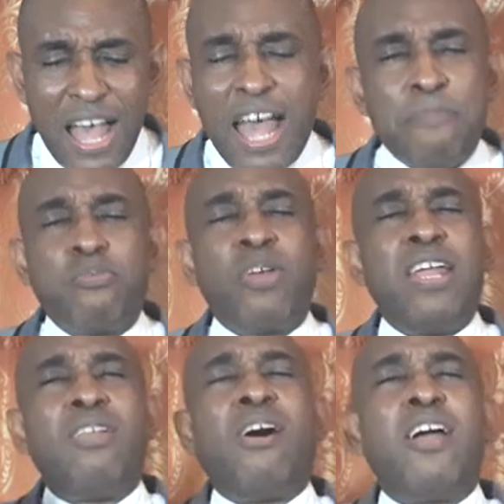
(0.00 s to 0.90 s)
I
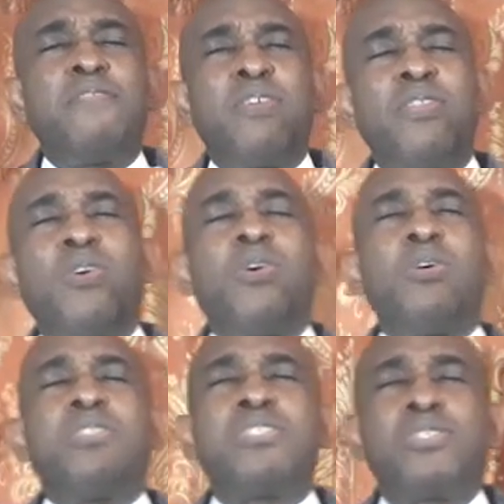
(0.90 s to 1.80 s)
pray, Lord, for
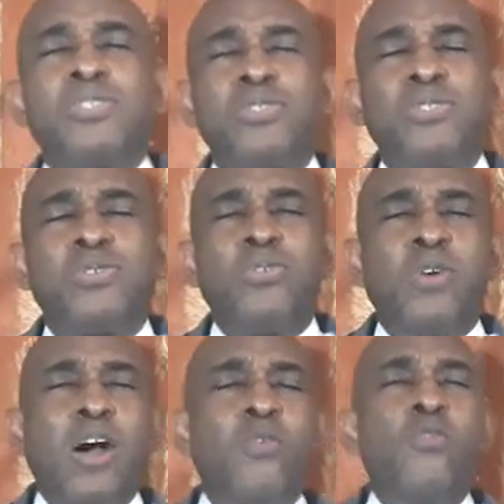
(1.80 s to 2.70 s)
those
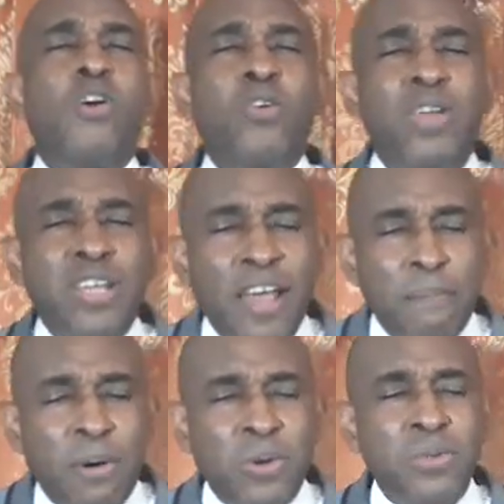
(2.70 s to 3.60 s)
who are worried
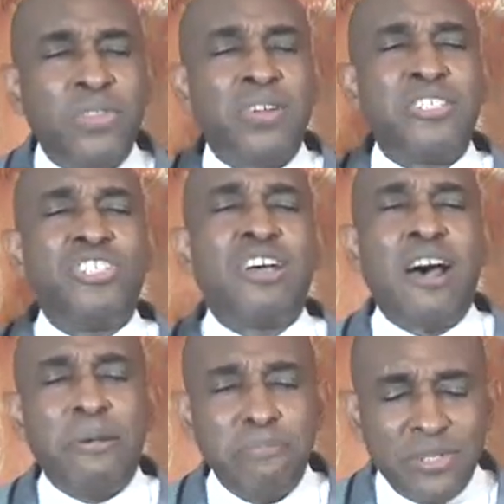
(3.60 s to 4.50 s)
about their
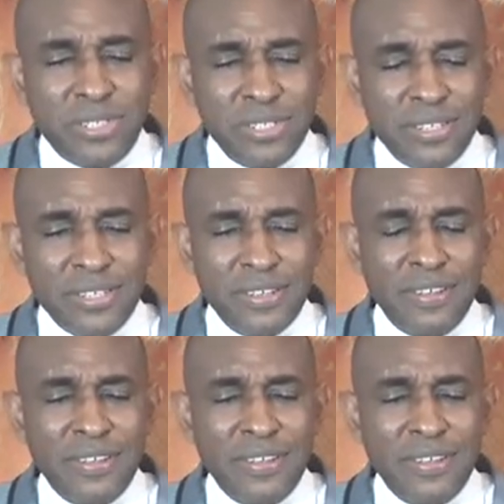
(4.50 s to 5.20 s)
jobs.